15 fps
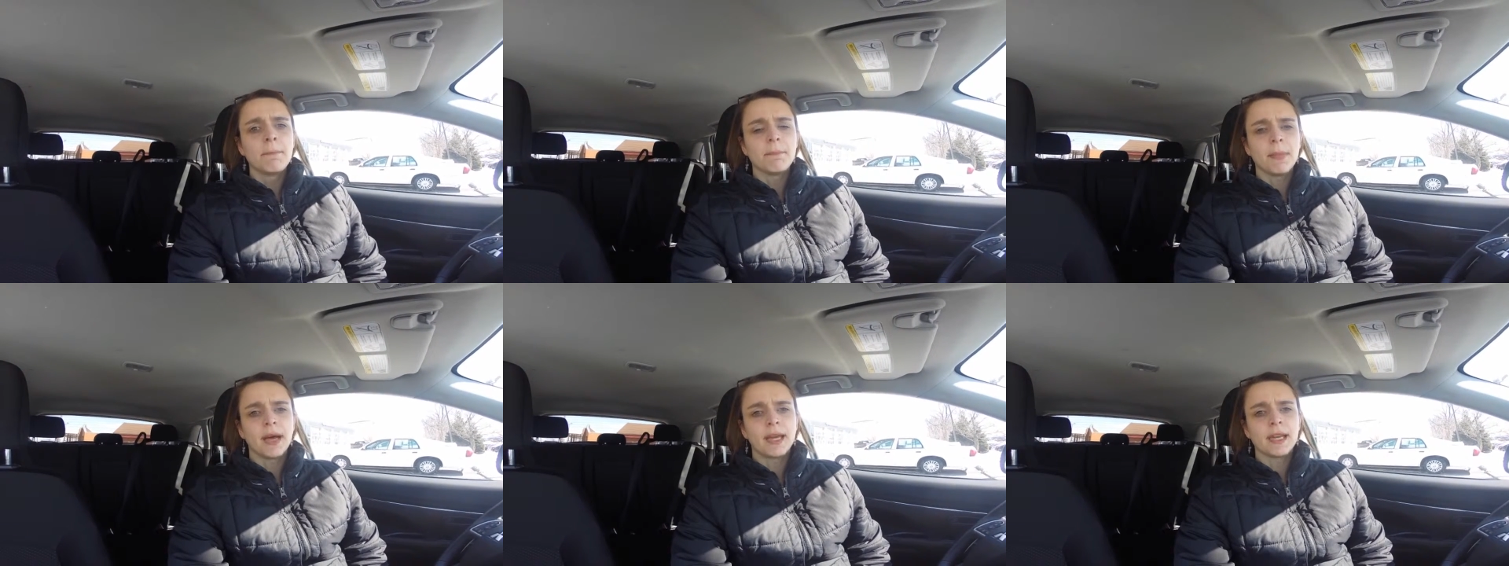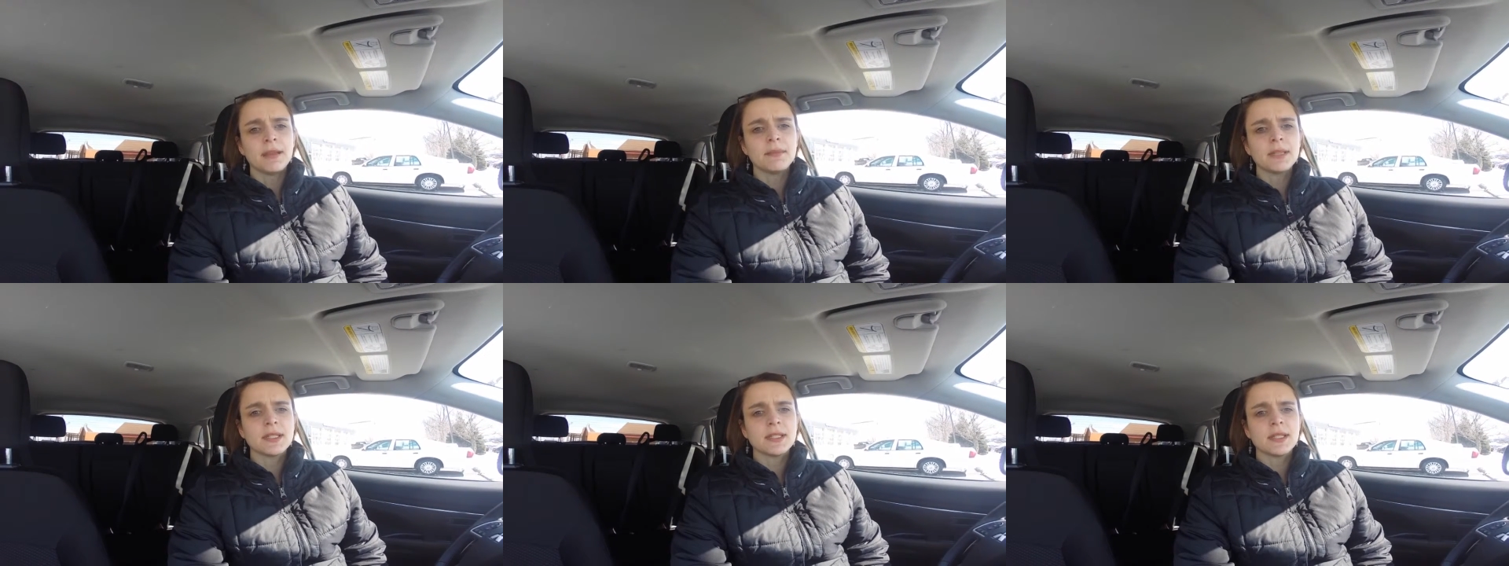My
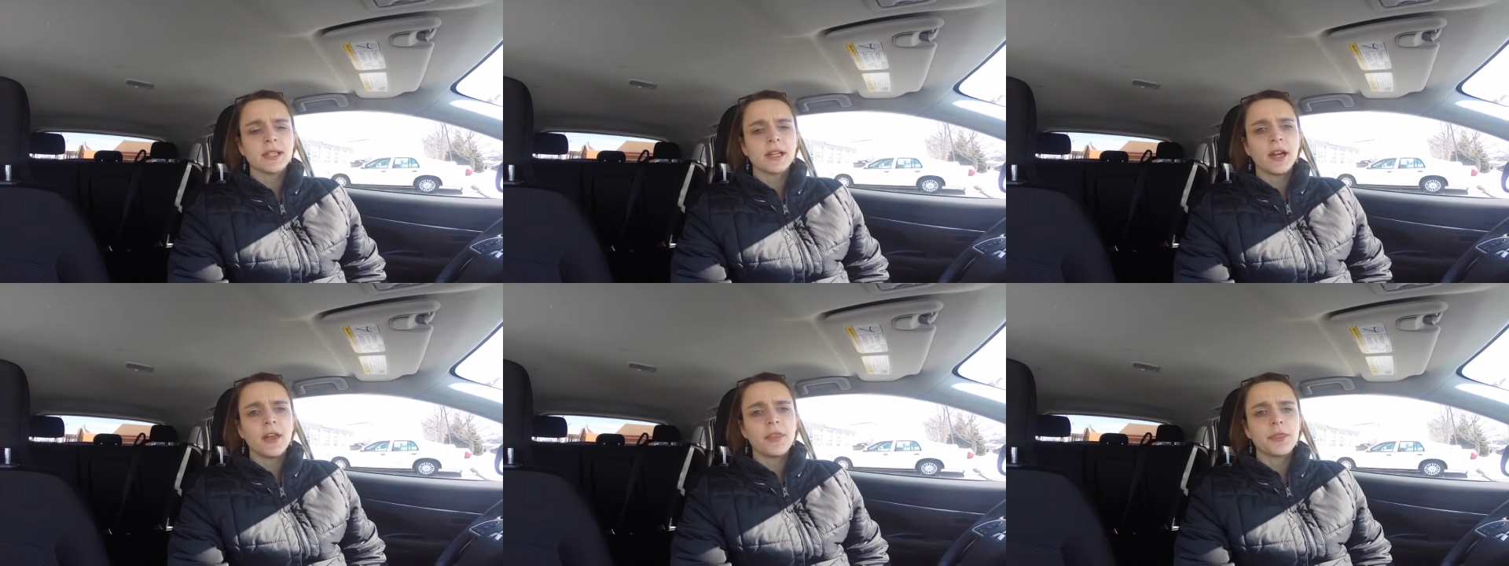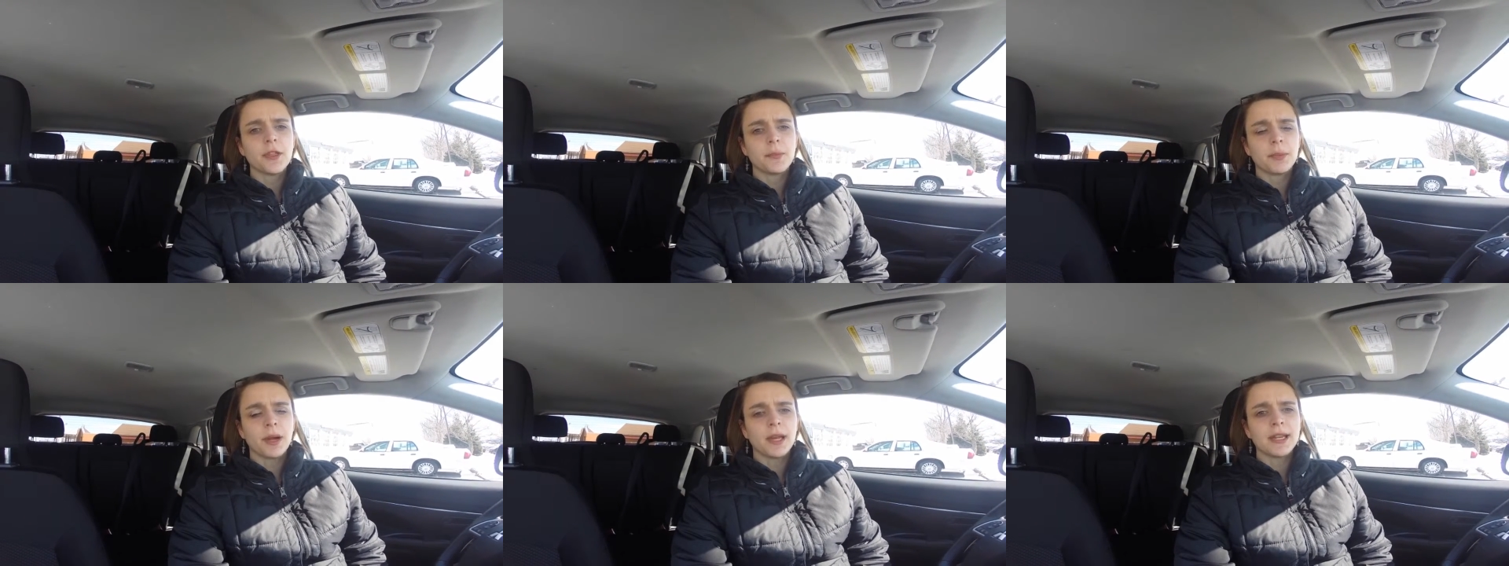name is Sarah,
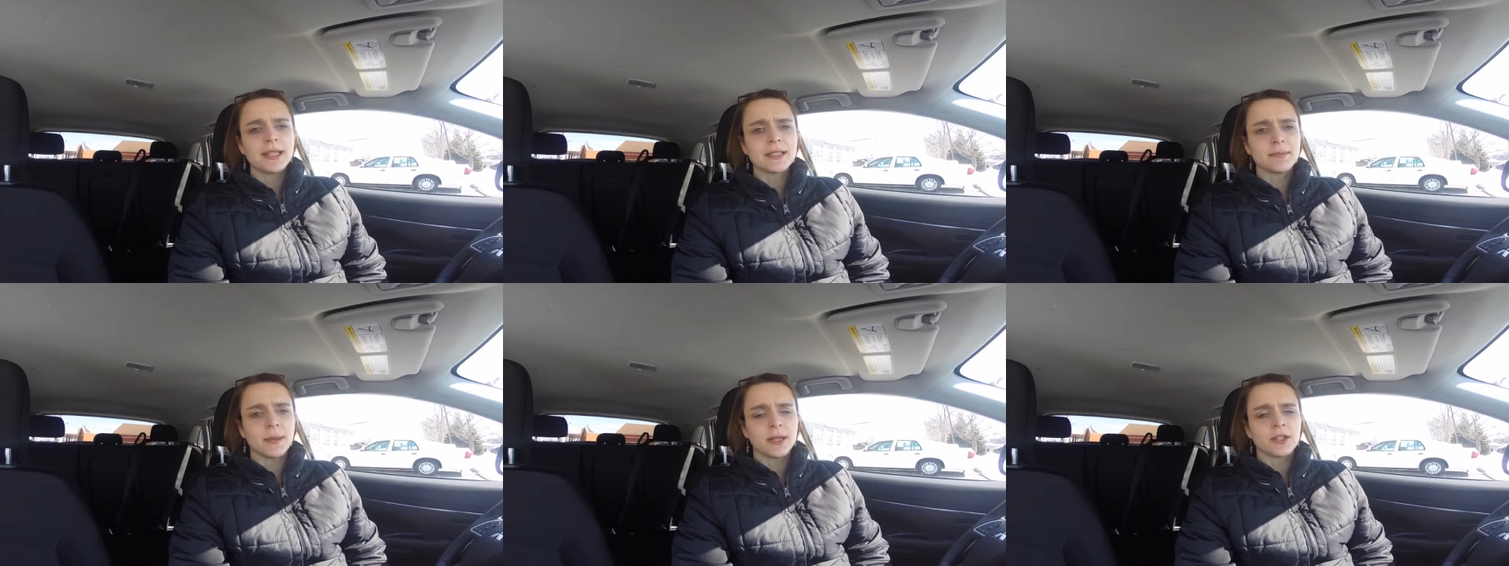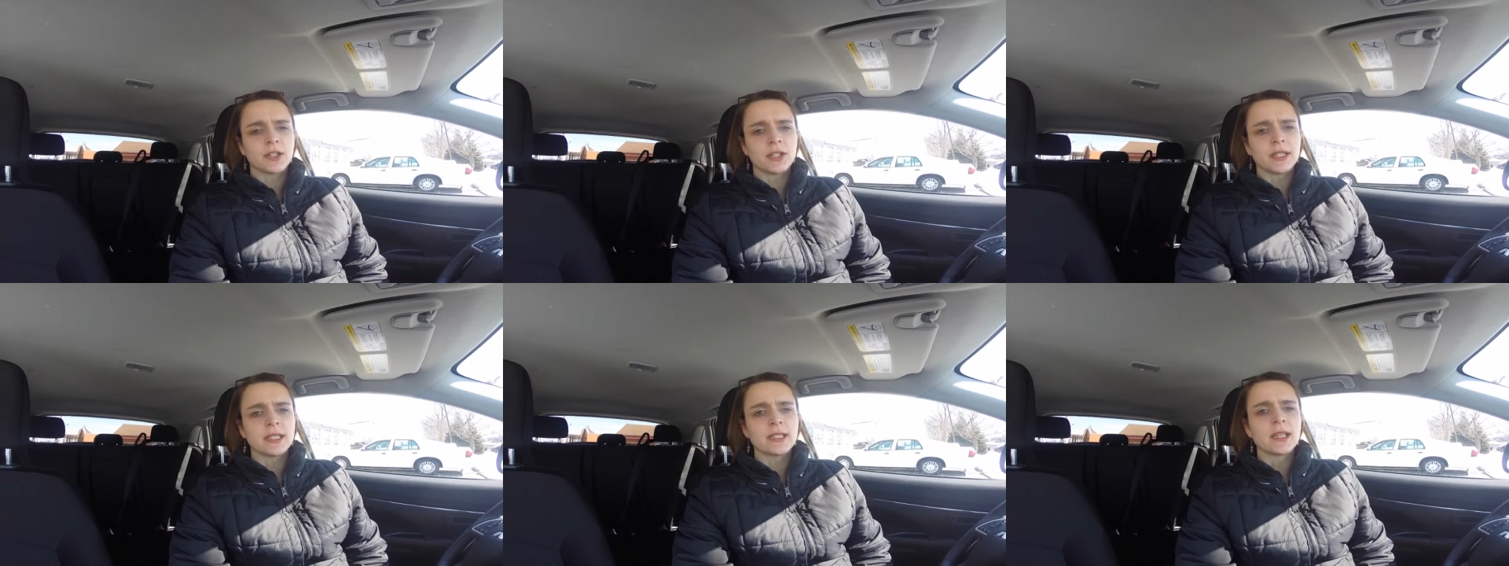the product
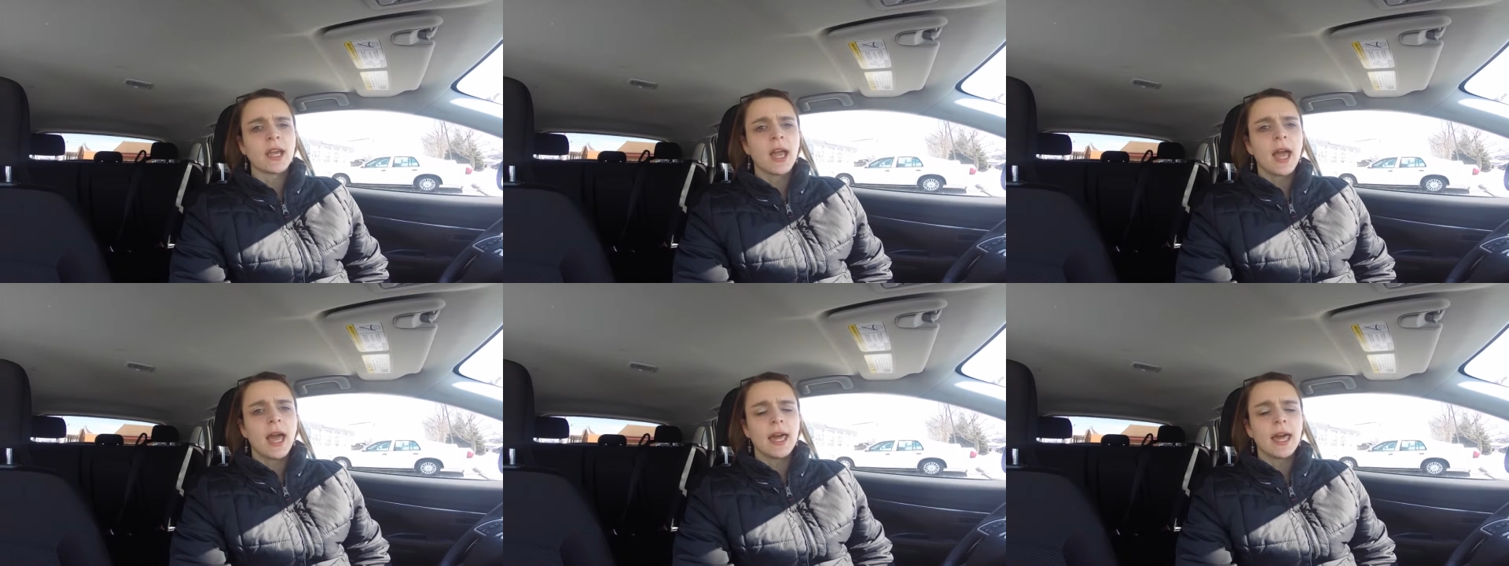specialist,